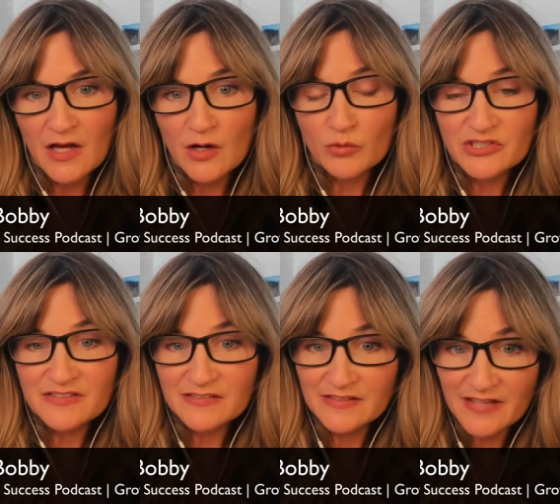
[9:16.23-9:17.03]
which
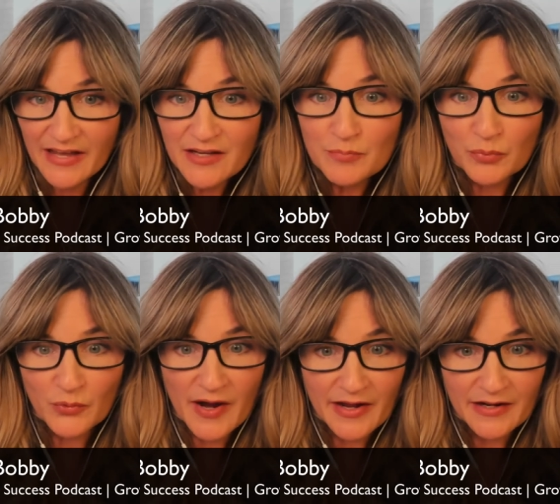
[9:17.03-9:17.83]
is to take a
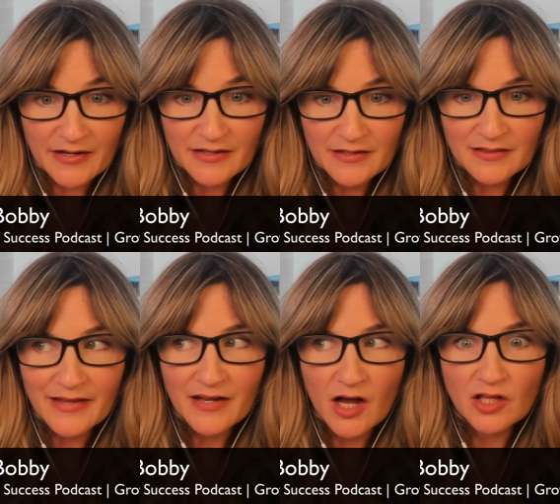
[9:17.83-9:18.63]
break,
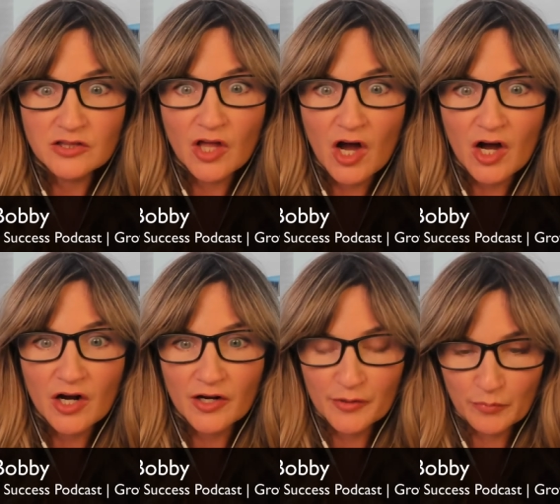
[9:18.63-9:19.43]
like a
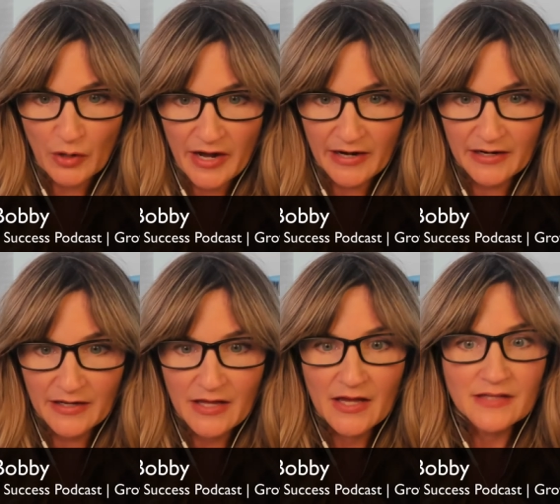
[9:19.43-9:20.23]
long break.
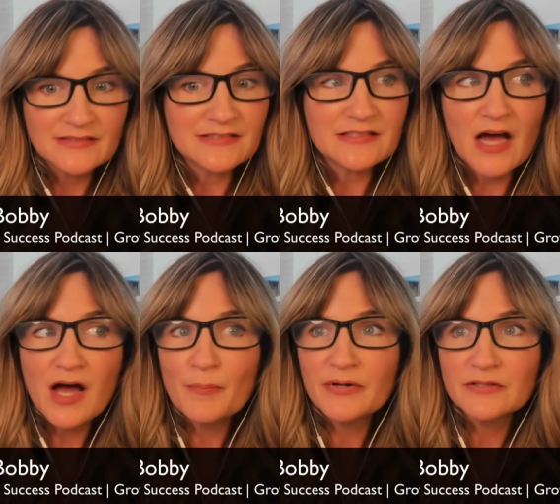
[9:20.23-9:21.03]

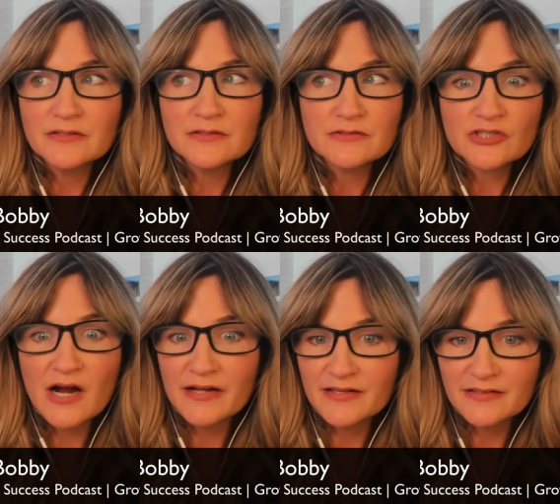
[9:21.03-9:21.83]
Stop
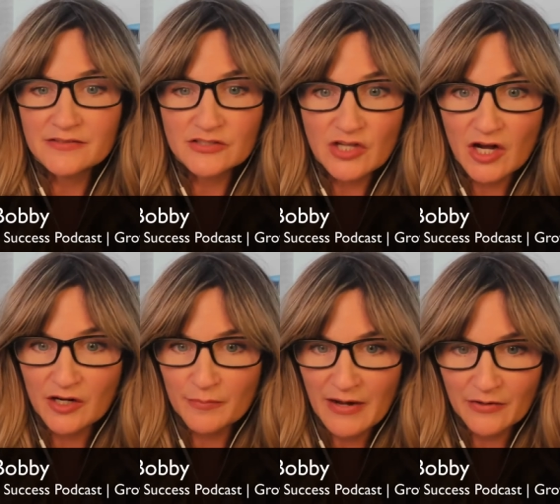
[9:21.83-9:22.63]
trying to talk
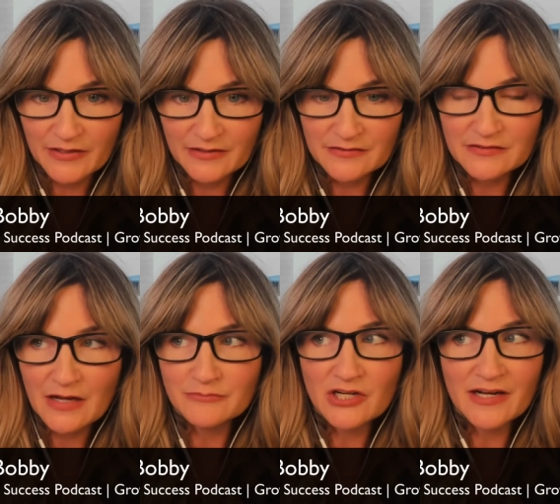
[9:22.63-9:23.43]
about it.
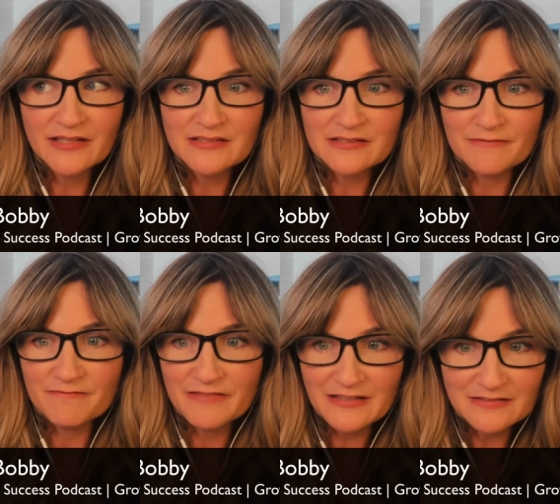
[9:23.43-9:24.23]
Stop trying to
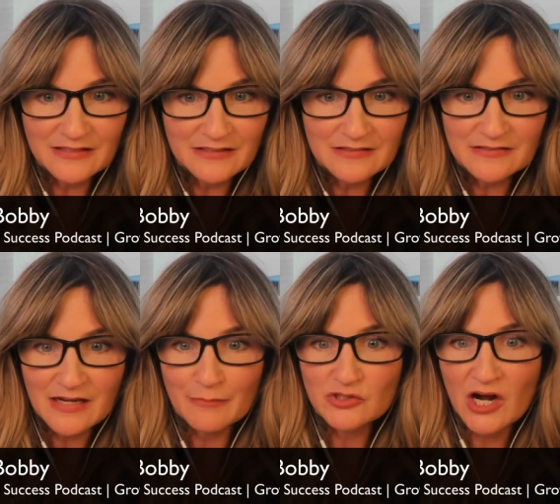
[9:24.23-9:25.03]
fix it.
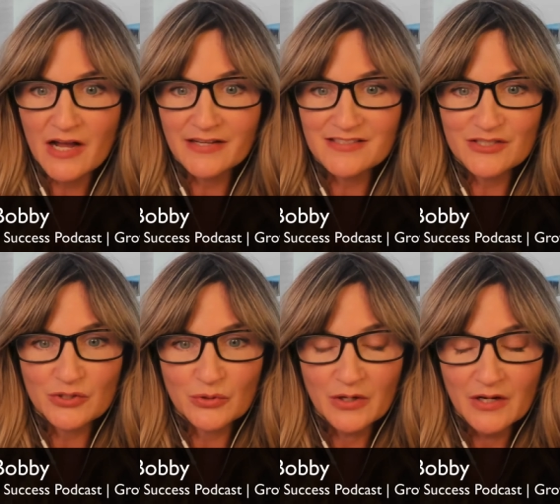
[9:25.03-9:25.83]
Stop trying
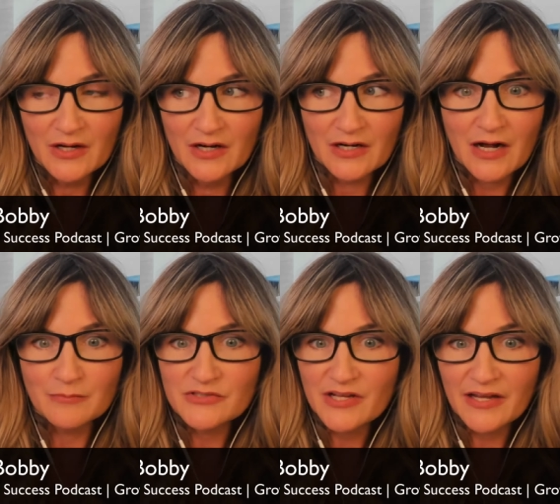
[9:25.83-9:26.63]
to
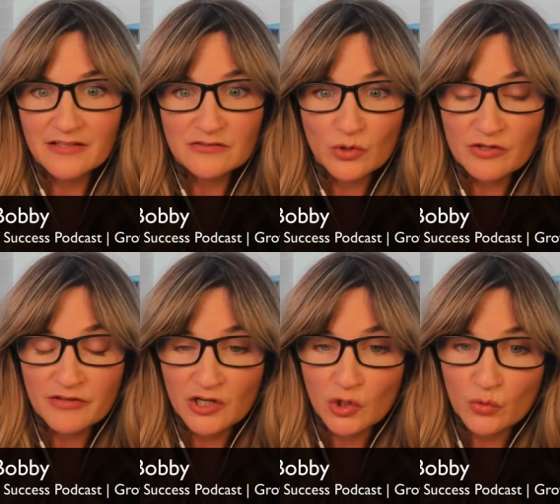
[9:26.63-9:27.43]
come to any sort of
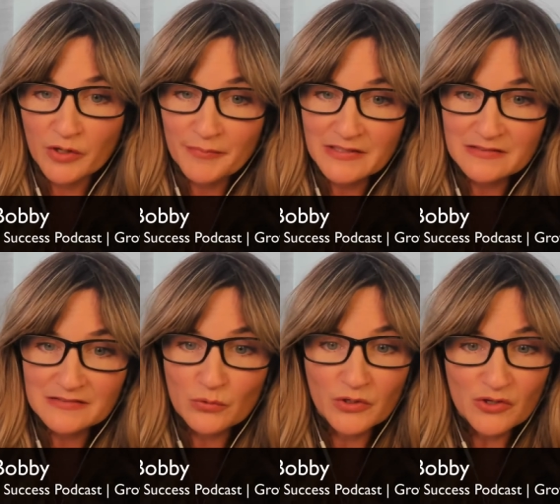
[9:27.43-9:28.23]

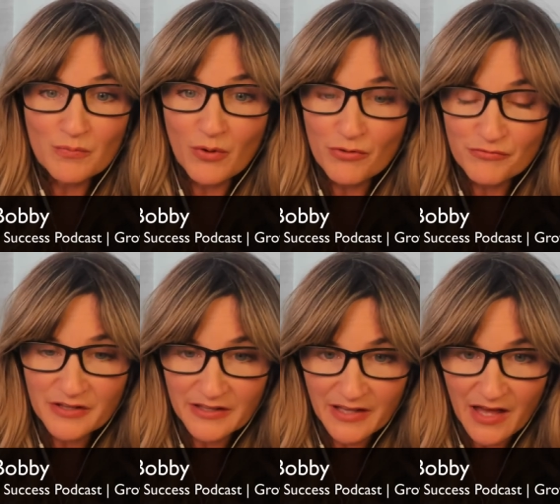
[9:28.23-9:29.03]
agreements when you're both
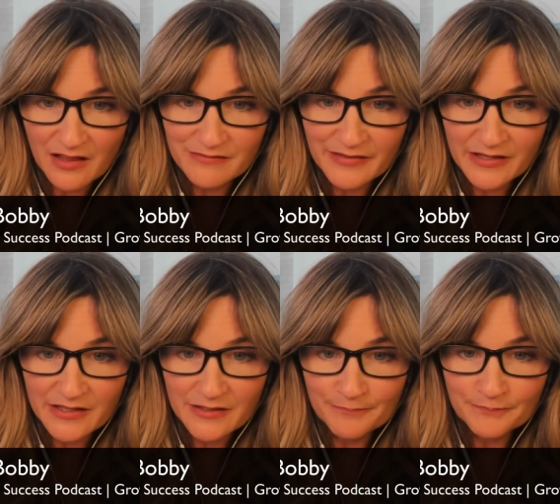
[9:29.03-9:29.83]
feeling elevated.